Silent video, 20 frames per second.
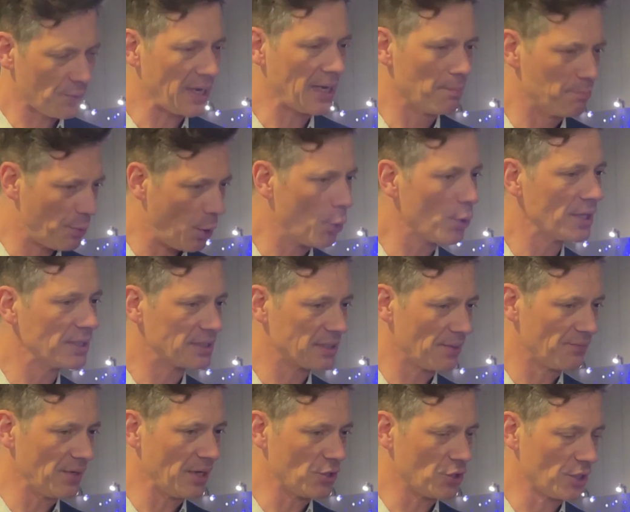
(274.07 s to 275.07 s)
components
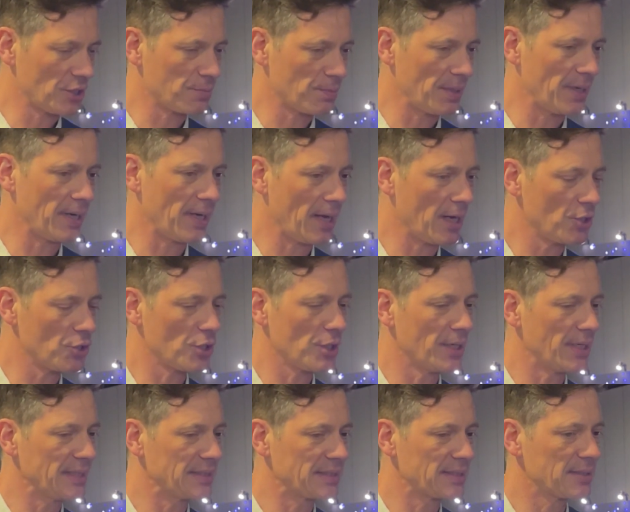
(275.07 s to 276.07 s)
of each
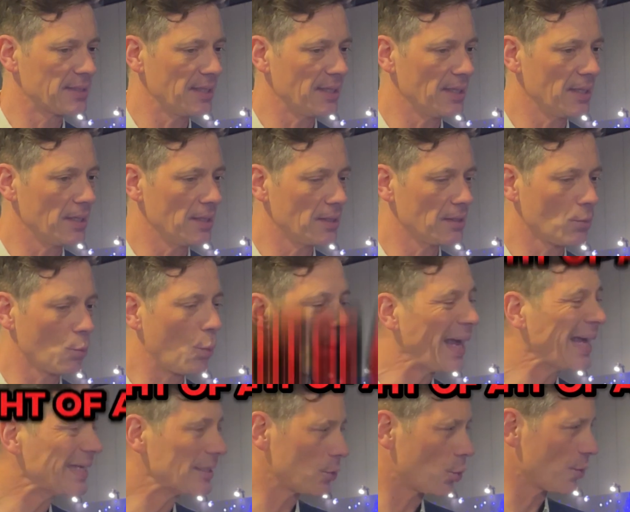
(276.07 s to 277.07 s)
explanation is the
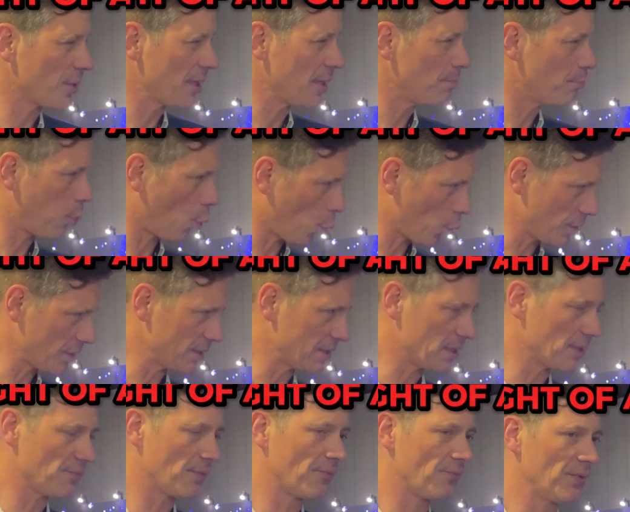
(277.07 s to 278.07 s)
weight or the
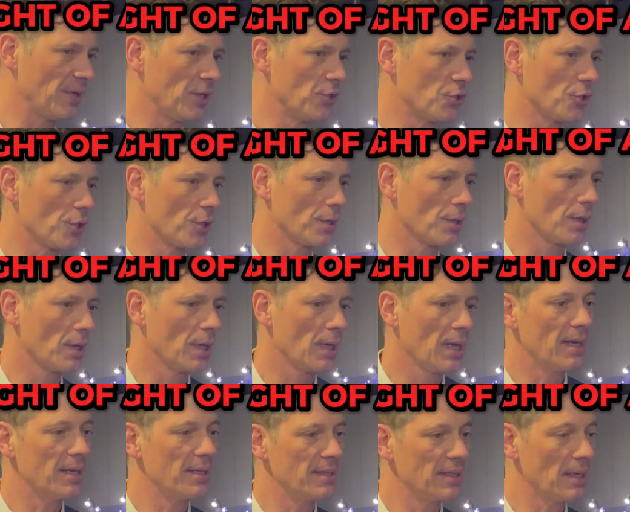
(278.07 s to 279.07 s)
importance of a feature,
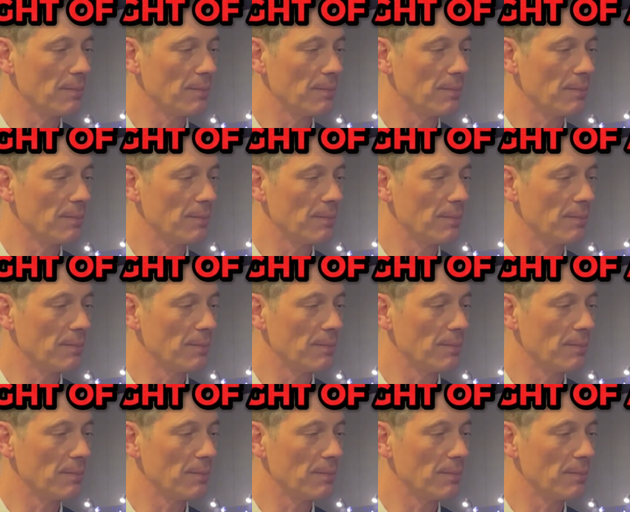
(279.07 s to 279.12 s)
the